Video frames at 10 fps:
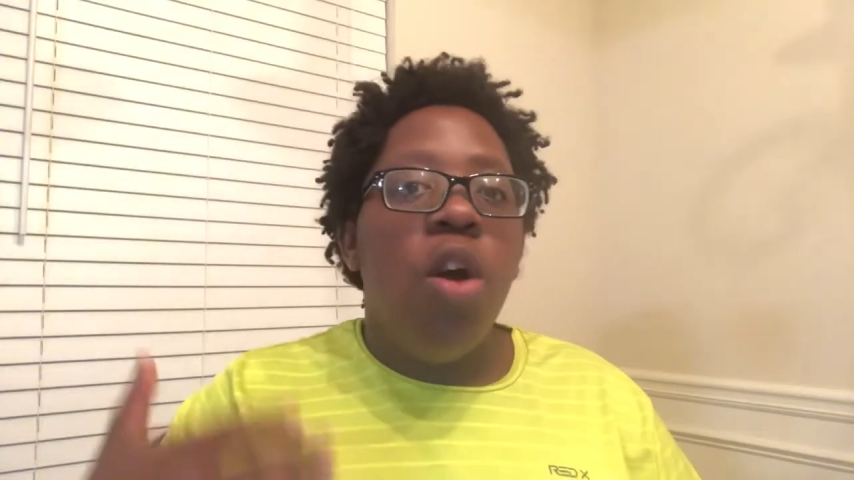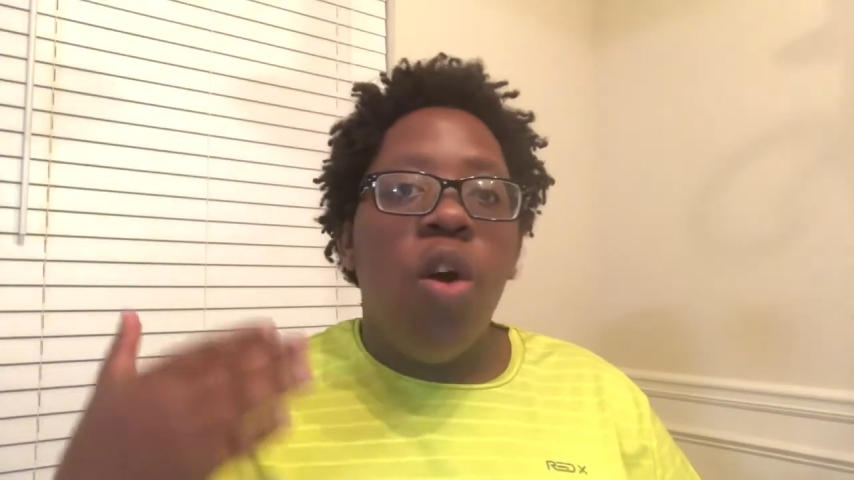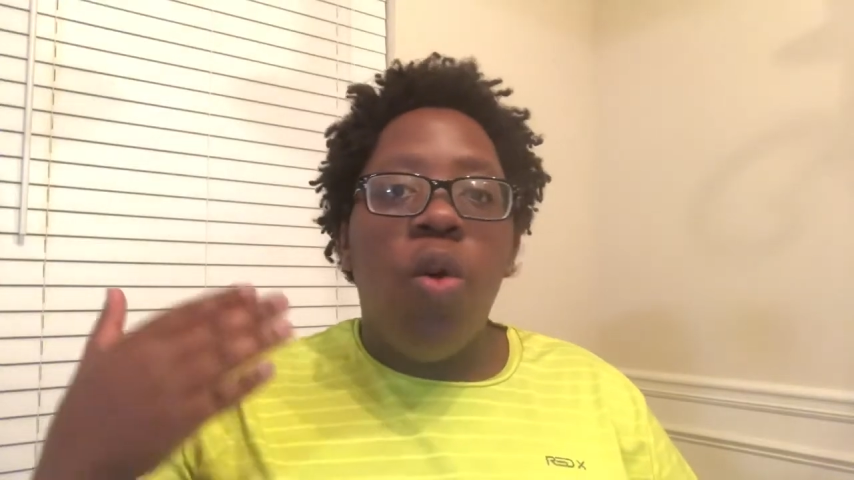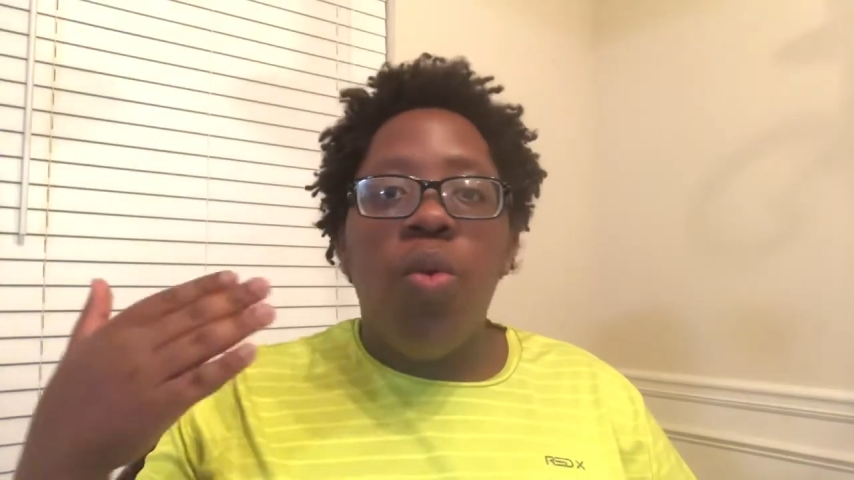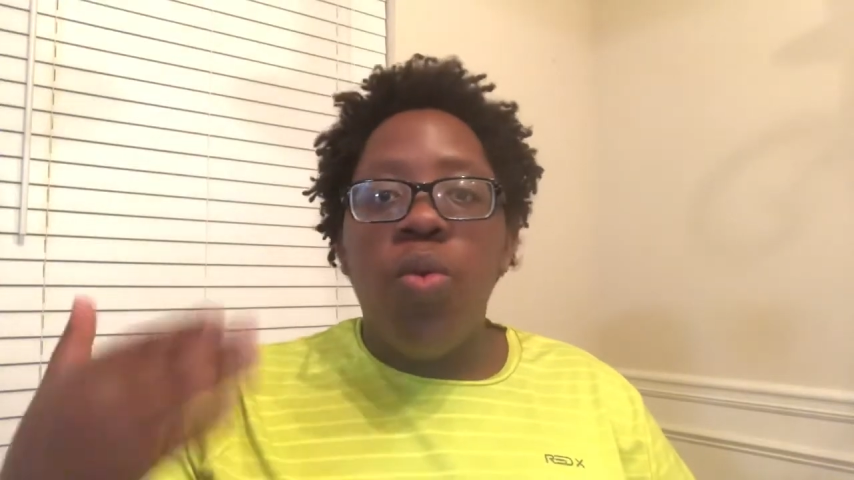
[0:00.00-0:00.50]

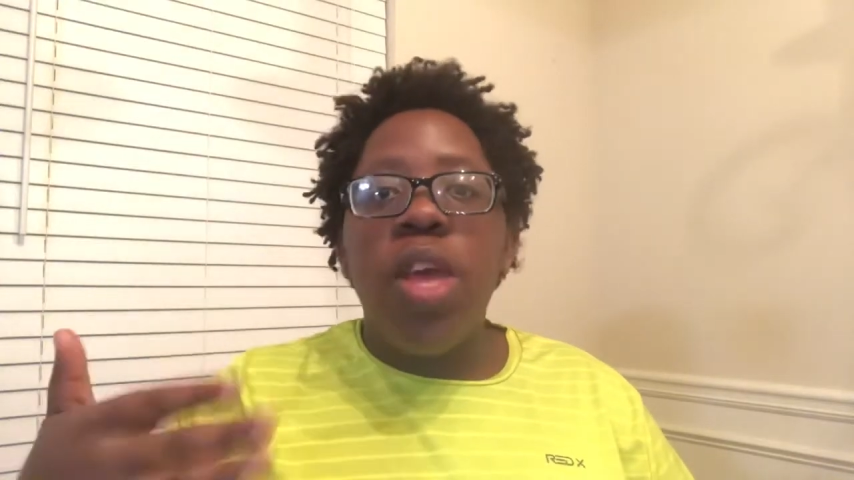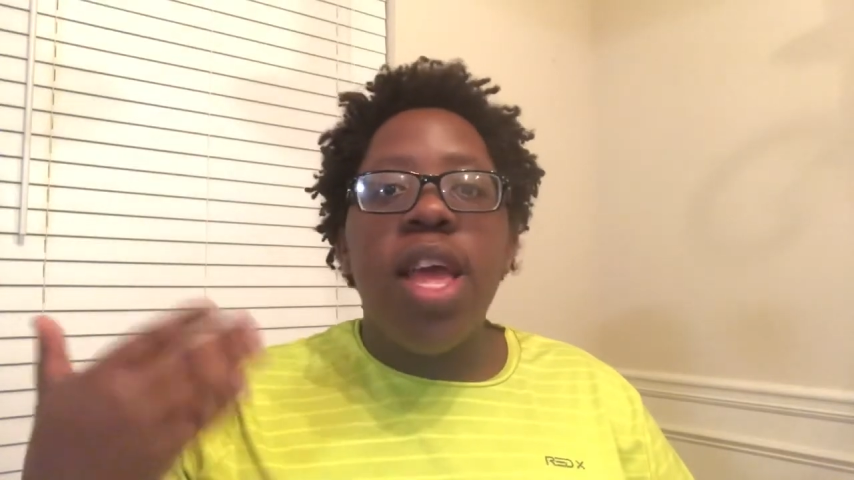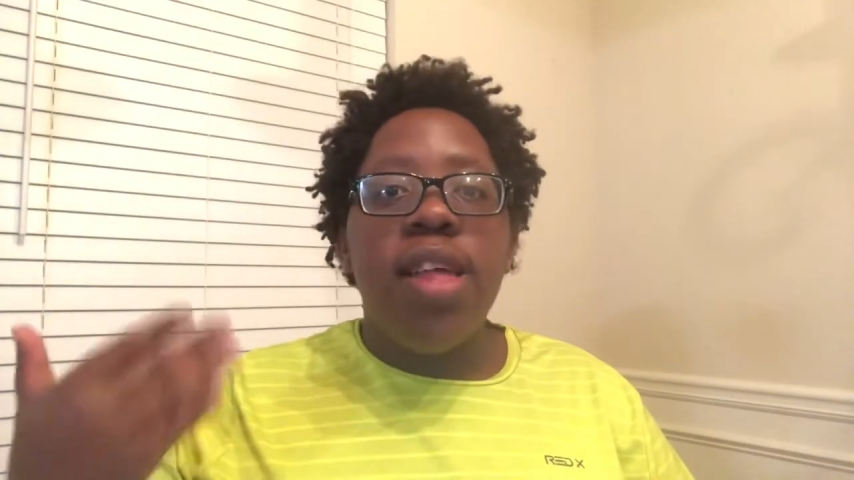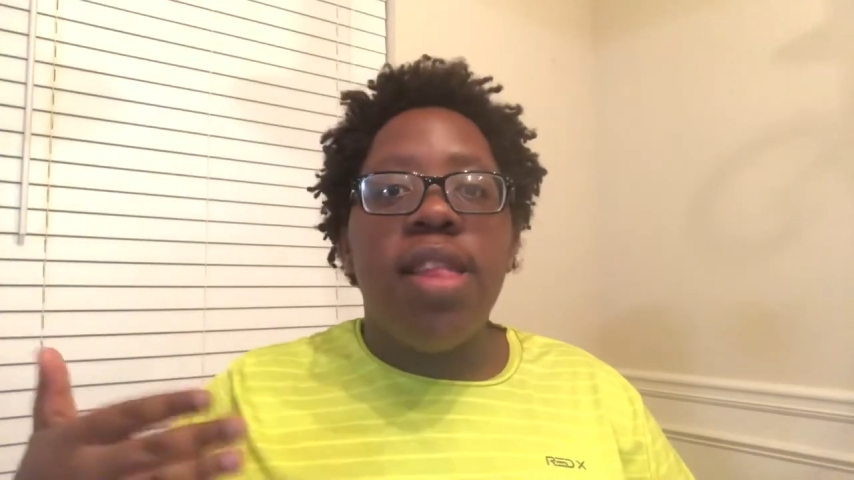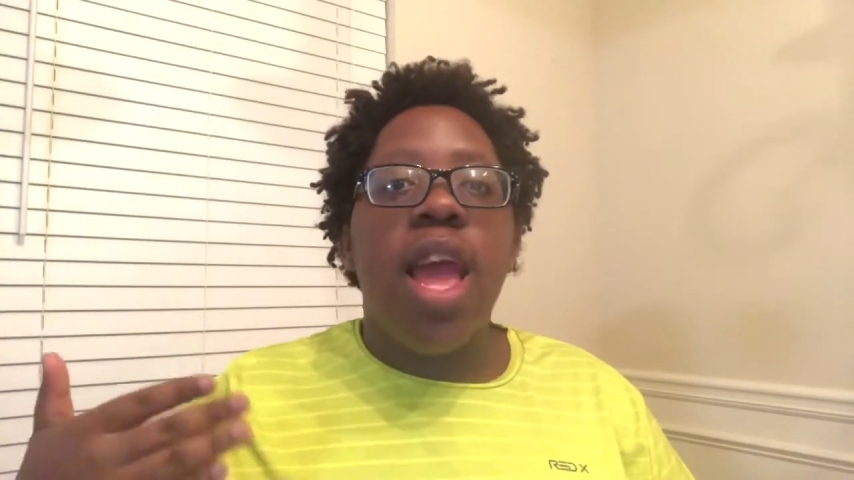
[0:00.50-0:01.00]
or who
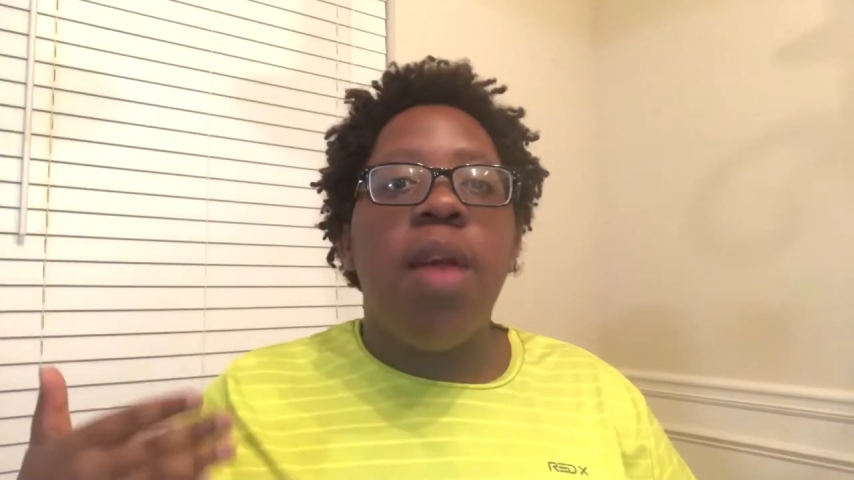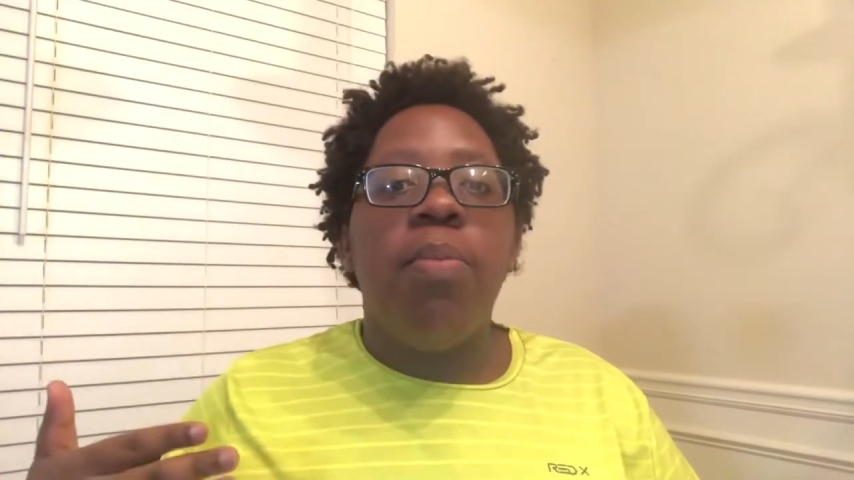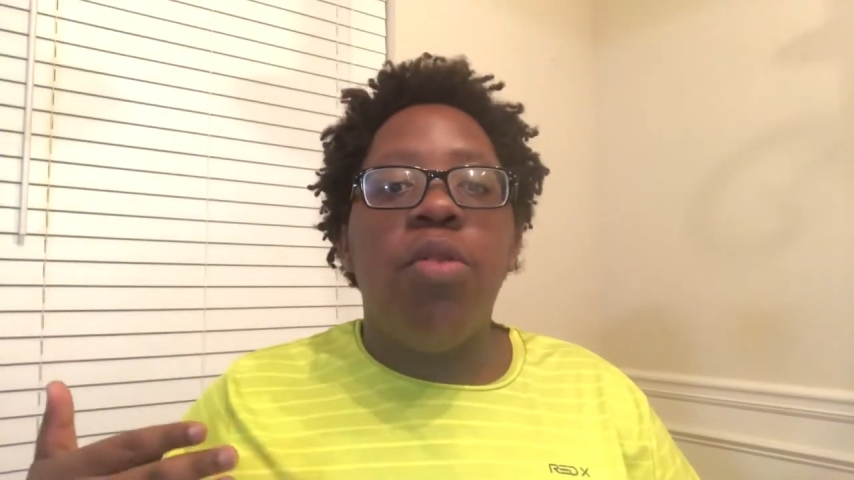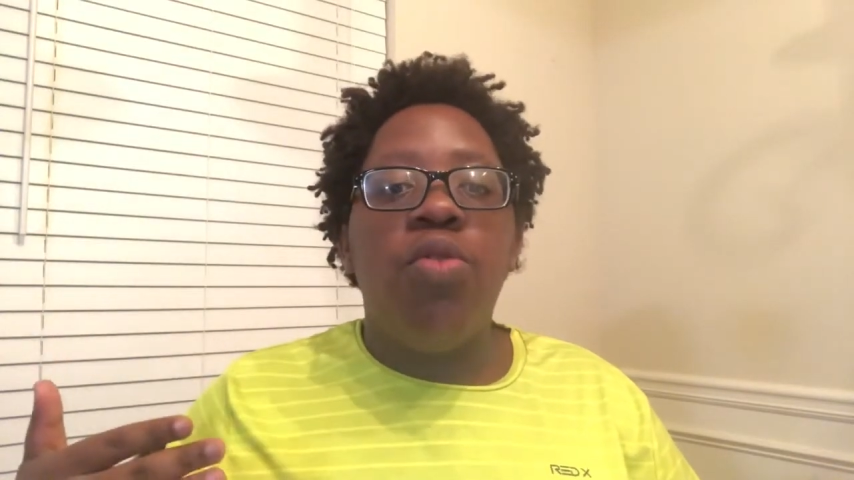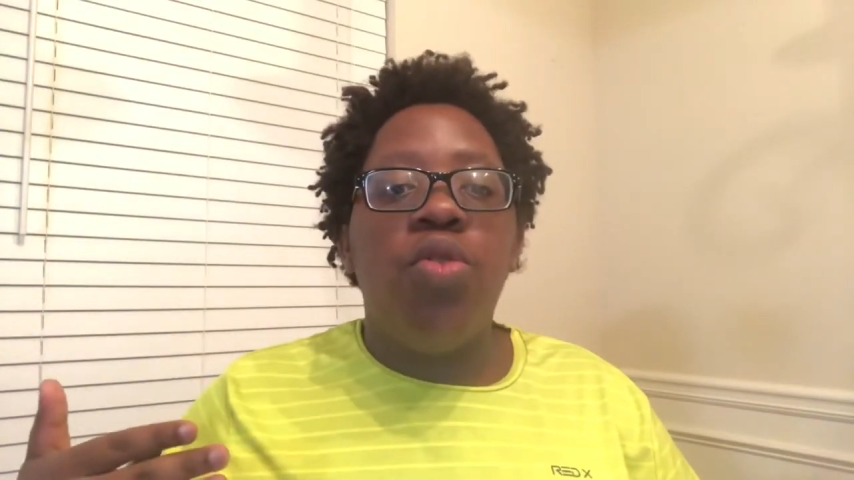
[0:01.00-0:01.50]
is
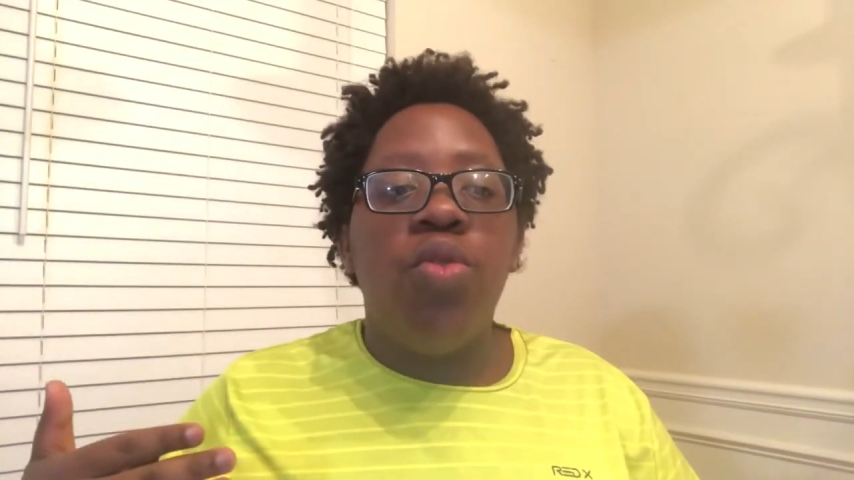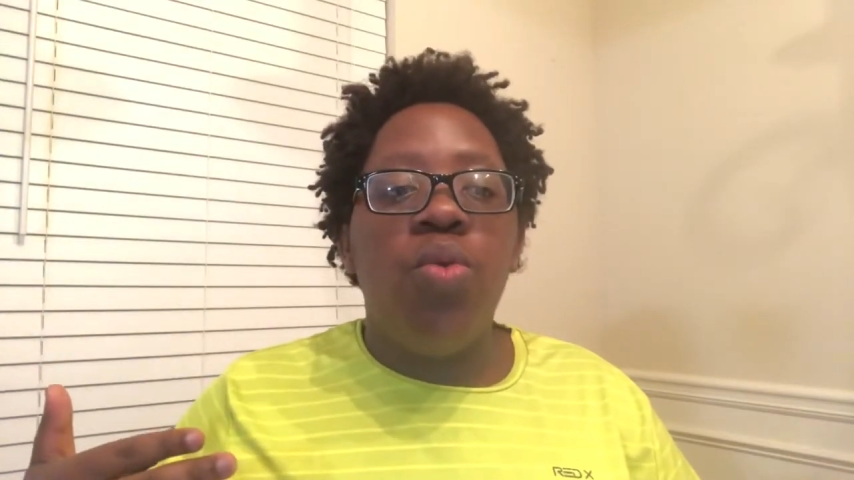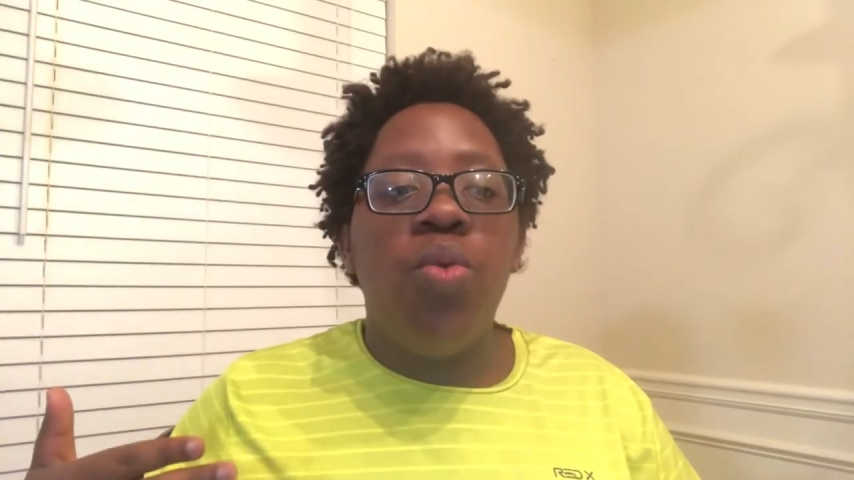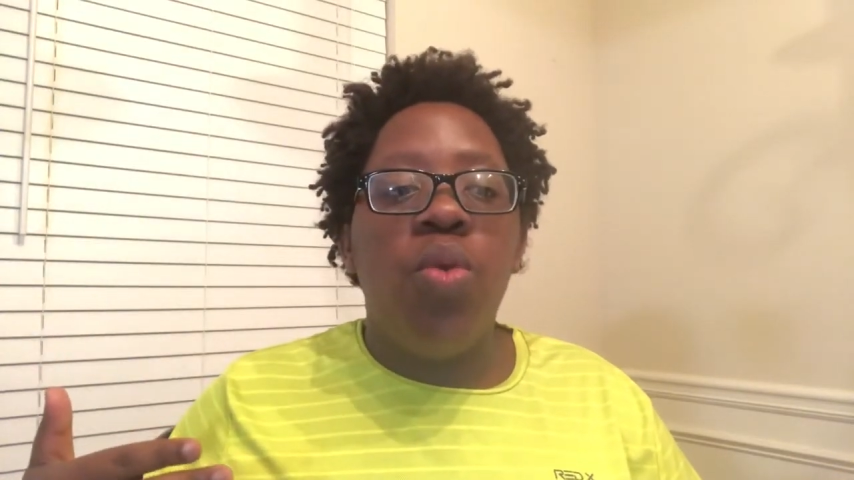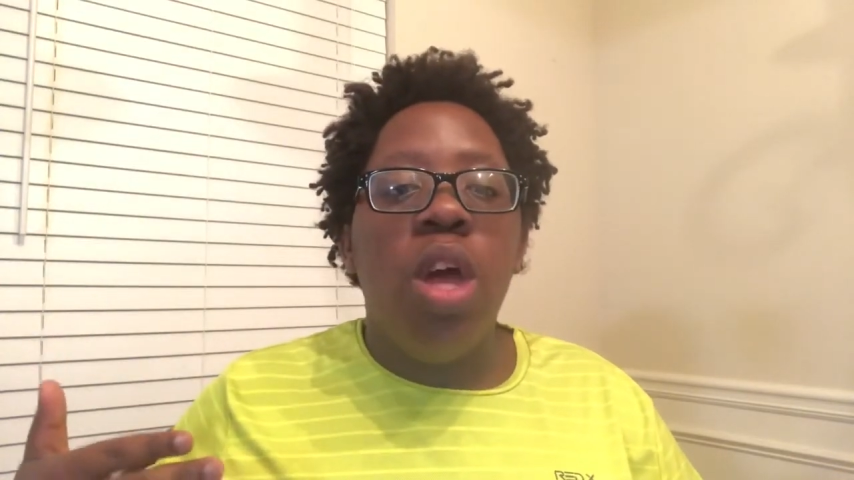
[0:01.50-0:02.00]
able
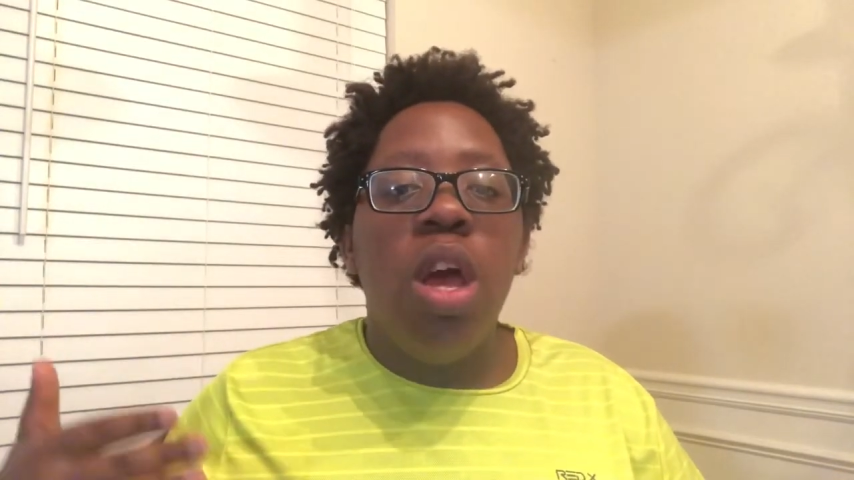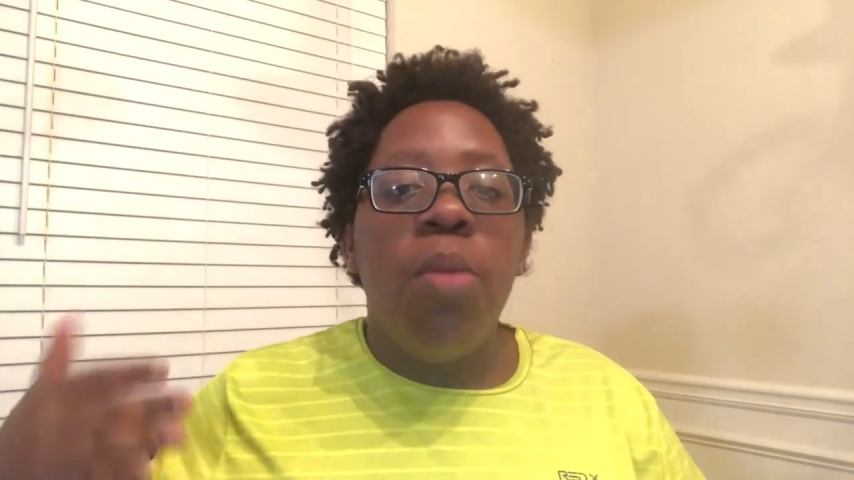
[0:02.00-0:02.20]
to